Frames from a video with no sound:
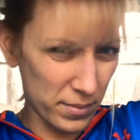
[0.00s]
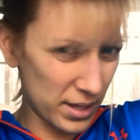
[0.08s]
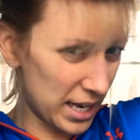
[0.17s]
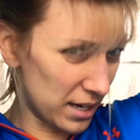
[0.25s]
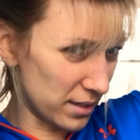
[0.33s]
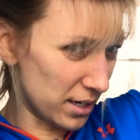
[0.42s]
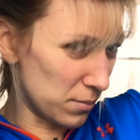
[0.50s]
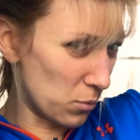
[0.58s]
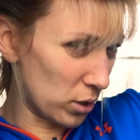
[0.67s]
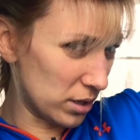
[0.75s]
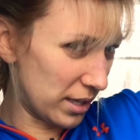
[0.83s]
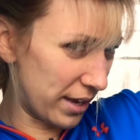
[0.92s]
get a little
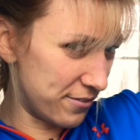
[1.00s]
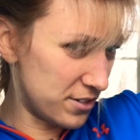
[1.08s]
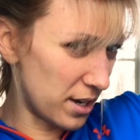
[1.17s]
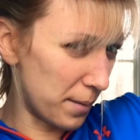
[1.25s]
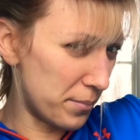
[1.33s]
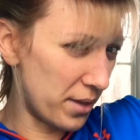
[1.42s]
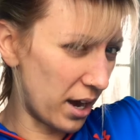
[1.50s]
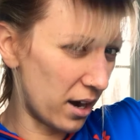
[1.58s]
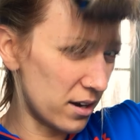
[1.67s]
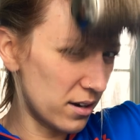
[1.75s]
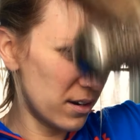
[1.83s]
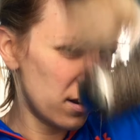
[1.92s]
more lift up
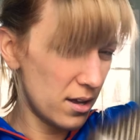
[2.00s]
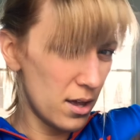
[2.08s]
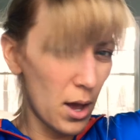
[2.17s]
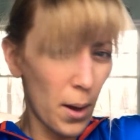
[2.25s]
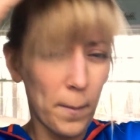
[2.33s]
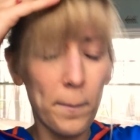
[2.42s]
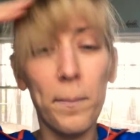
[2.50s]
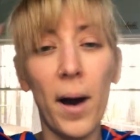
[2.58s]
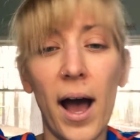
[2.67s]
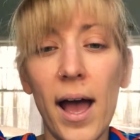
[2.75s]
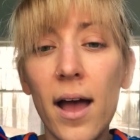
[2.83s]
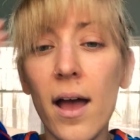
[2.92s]
there.
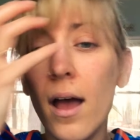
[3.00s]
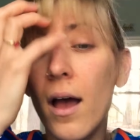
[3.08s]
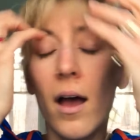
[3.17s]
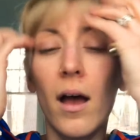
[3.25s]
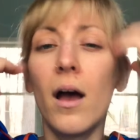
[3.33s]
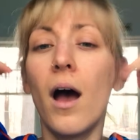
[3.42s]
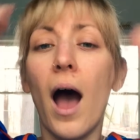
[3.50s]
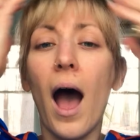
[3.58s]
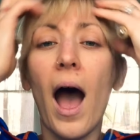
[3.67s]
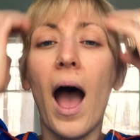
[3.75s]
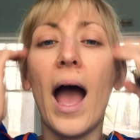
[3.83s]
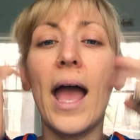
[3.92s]
But
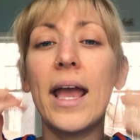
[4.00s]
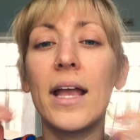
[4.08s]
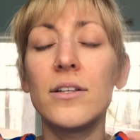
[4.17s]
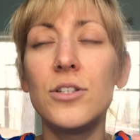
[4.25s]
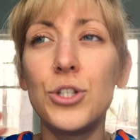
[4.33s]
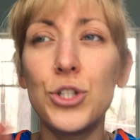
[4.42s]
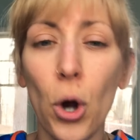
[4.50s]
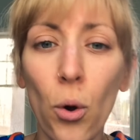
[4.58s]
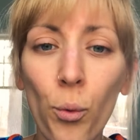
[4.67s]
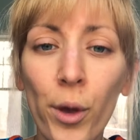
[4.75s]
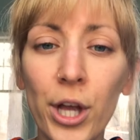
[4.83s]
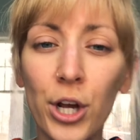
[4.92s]
I
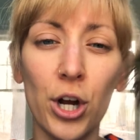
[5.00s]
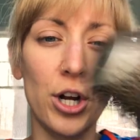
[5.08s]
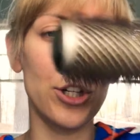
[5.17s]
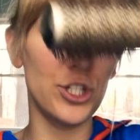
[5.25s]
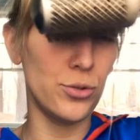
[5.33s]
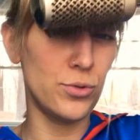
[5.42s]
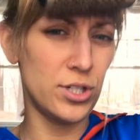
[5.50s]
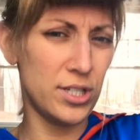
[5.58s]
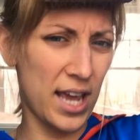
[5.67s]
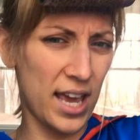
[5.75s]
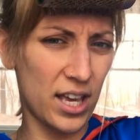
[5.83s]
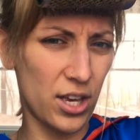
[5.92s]
don't encourage you to
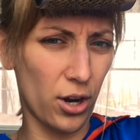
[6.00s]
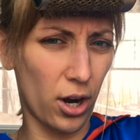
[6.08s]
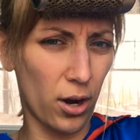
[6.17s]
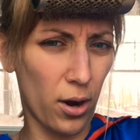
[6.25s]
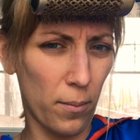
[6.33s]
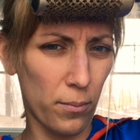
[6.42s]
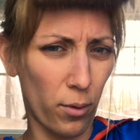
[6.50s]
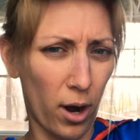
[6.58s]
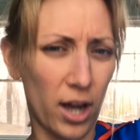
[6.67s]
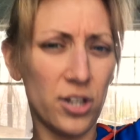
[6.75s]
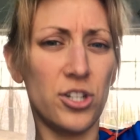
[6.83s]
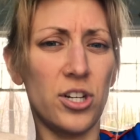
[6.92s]
take your
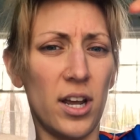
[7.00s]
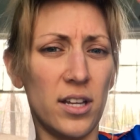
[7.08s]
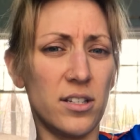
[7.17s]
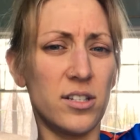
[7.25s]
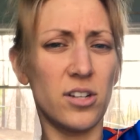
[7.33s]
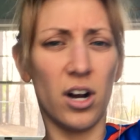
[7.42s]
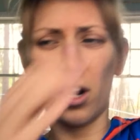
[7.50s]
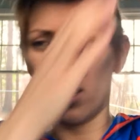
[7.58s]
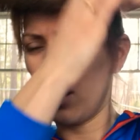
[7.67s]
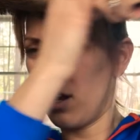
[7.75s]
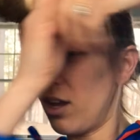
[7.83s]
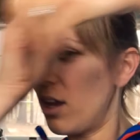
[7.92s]
brush and
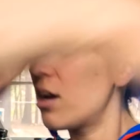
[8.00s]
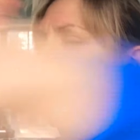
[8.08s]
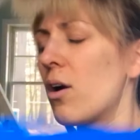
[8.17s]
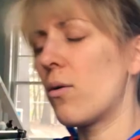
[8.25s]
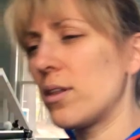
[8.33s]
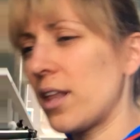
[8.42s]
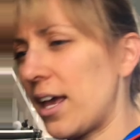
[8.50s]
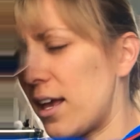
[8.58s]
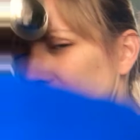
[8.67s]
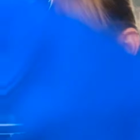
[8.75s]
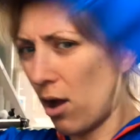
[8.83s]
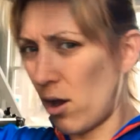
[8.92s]
start going like
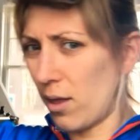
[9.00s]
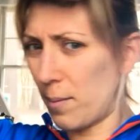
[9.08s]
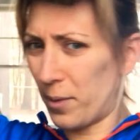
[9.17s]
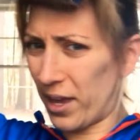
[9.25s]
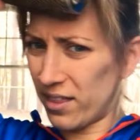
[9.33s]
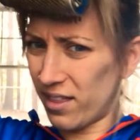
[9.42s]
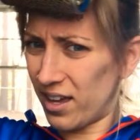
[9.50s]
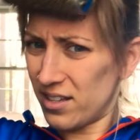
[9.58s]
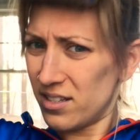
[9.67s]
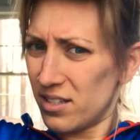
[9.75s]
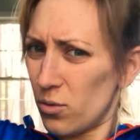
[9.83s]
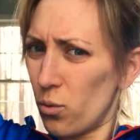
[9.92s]
all up like
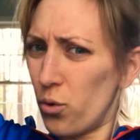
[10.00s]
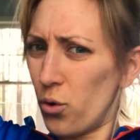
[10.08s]
this,